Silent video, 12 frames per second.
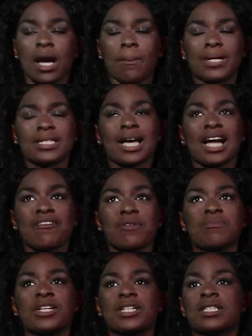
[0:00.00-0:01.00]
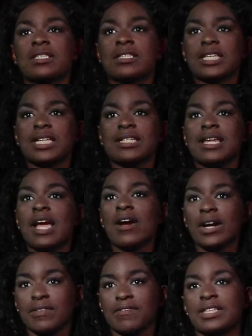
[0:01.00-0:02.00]
But aside from just the
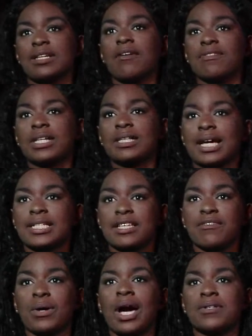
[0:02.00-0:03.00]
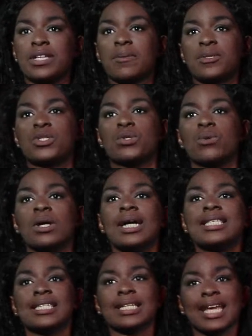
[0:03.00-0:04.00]
narrative of the collective, I was able to
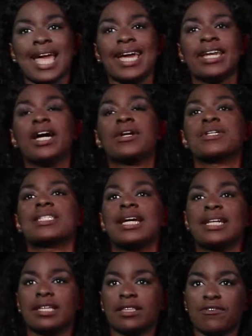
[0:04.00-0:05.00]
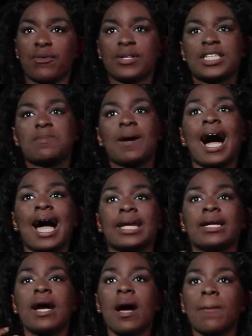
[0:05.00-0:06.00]
delineate and understanding the forces
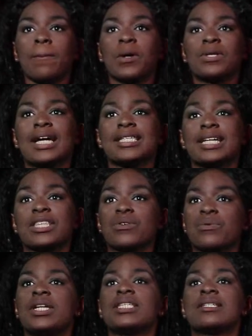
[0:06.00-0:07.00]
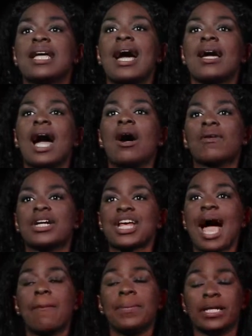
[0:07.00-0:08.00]
behind protesting and the reason that outrage
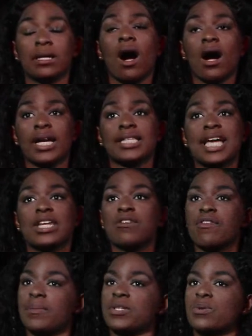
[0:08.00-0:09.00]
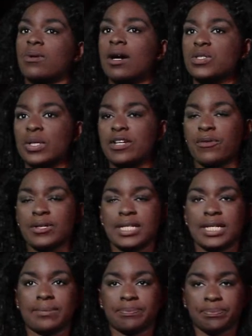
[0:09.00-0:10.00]
happened in August and November
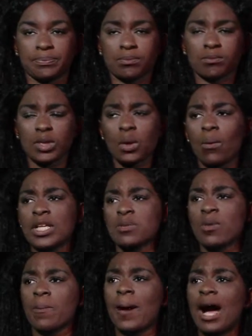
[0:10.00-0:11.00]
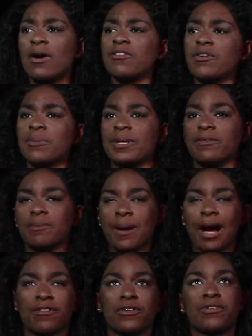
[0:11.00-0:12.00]
2014. What's more
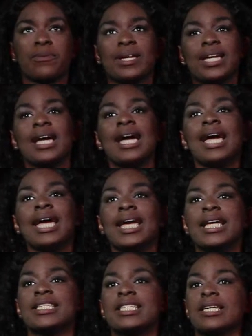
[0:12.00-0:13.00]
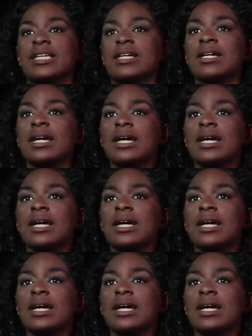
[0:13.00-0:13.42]
powerful for me is the